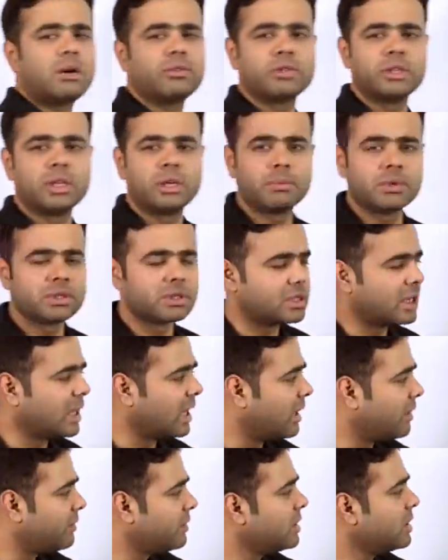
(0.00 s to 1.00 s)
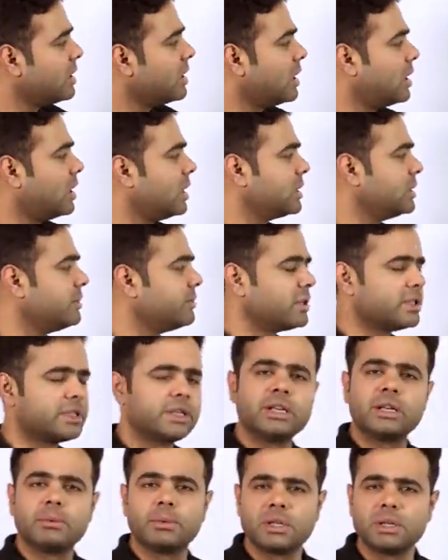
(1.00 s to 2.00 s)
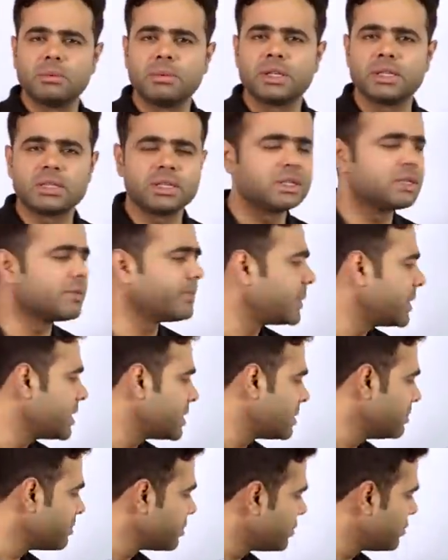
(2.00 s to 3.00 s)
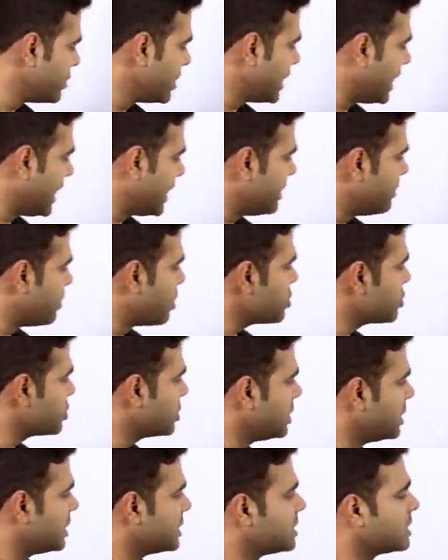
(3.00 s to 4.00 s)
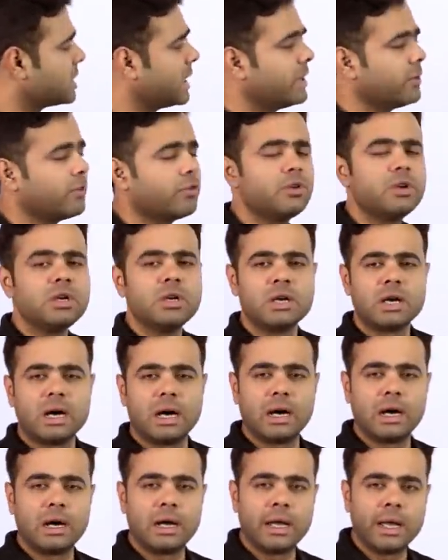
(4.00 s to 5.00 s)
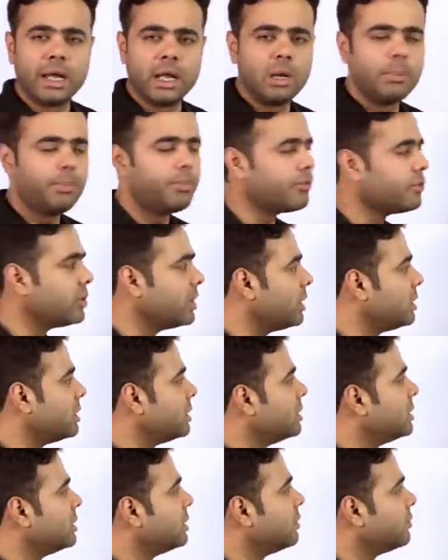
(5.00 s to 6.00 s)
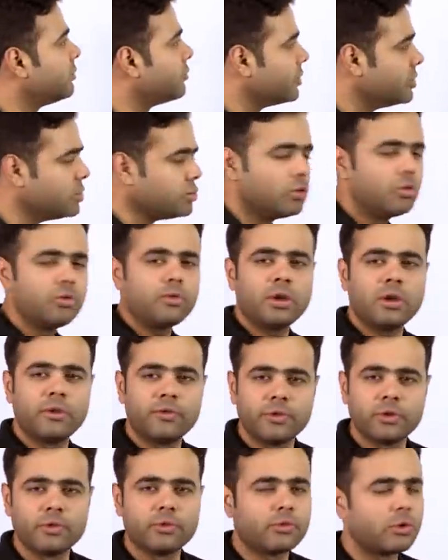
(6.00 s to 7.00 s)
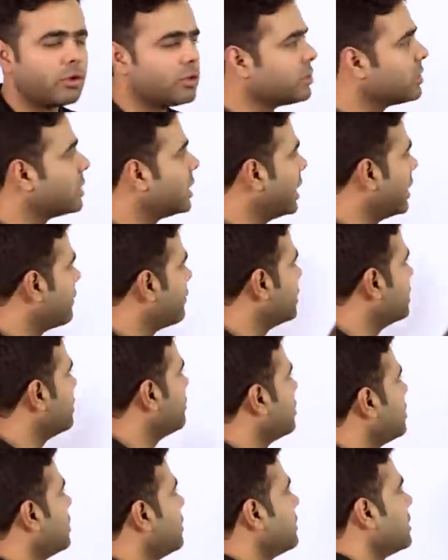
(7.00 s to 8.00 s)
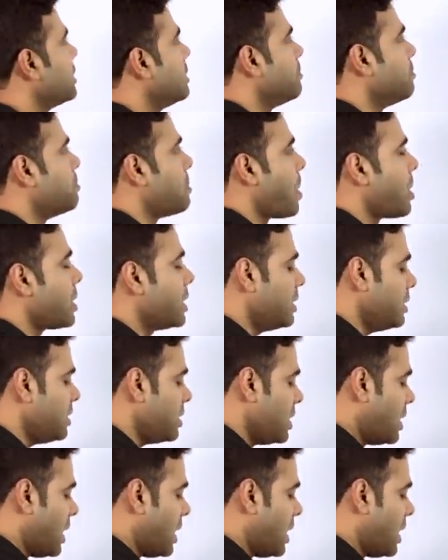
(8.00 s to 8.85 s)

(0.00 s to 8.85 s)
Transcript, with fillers: out there must have heard the word sentimental because it's a pretty simple word, and emotional is a kind of Uh, help for you if you want to connect with the word Maudlin.